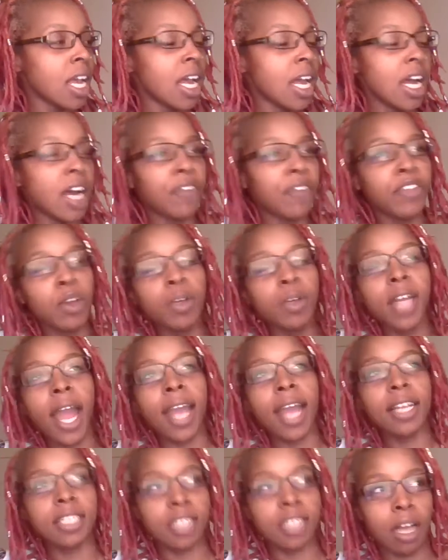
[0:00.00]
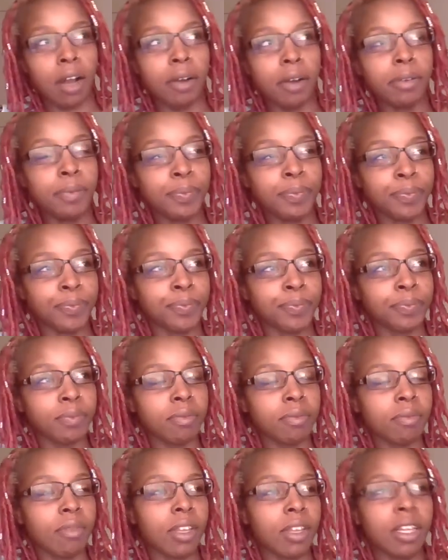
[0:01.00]
A few days ago,
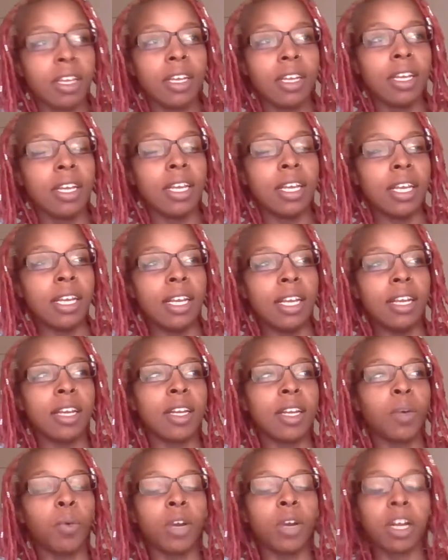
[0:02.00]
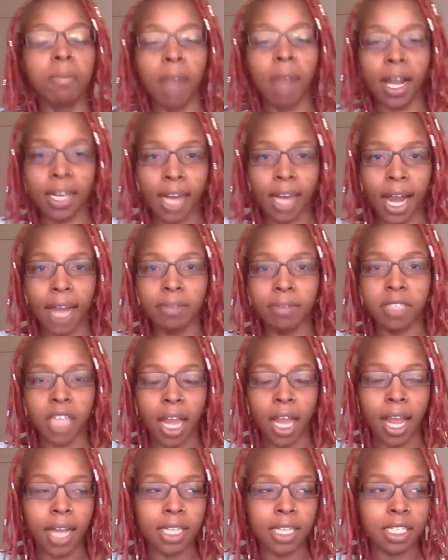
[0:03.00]
in one of my live
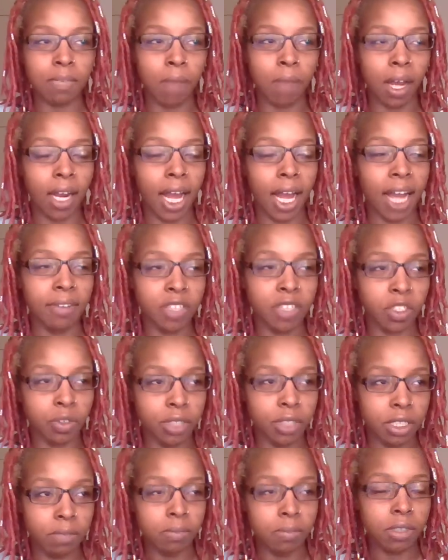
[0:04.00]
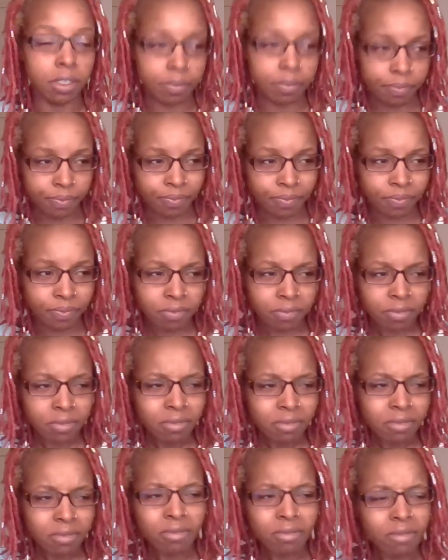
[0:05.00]
chats, my live streams,
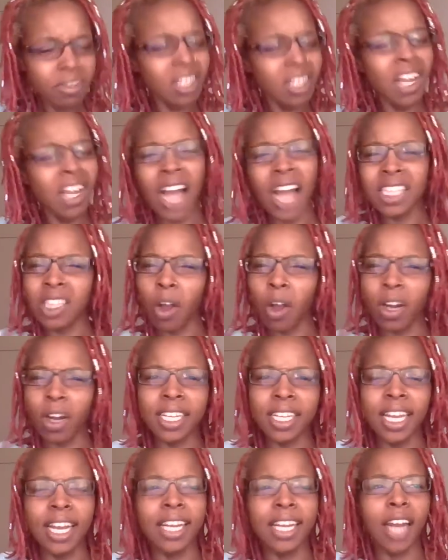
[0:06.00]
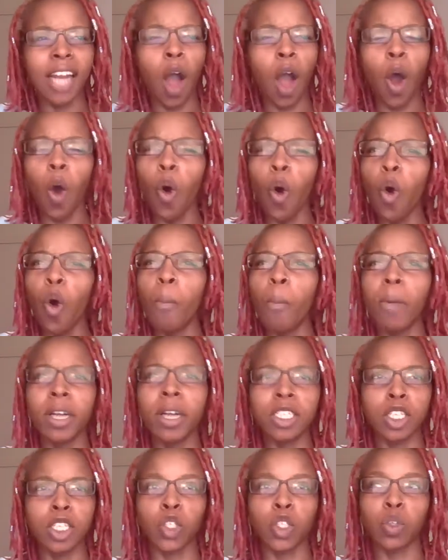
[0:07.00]
I started getting a whole
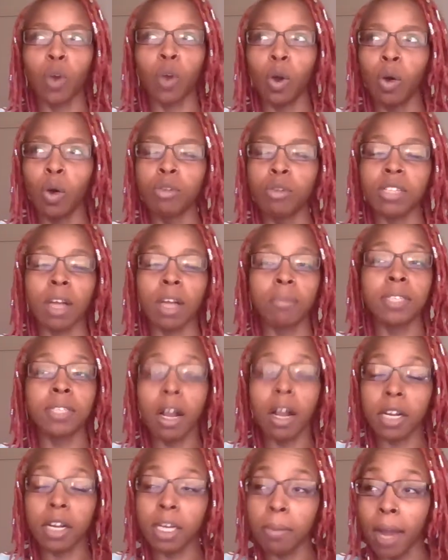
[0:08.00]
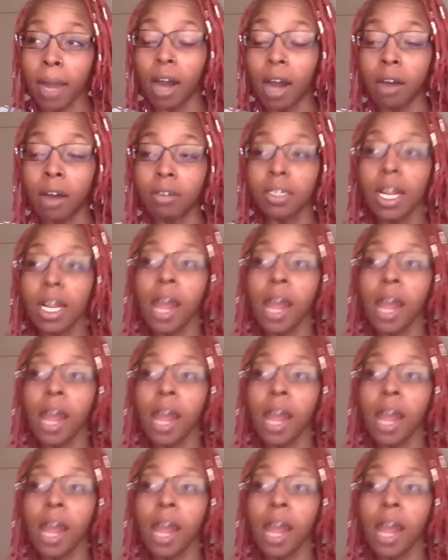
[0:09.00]
bunch of trolls. I'm talking about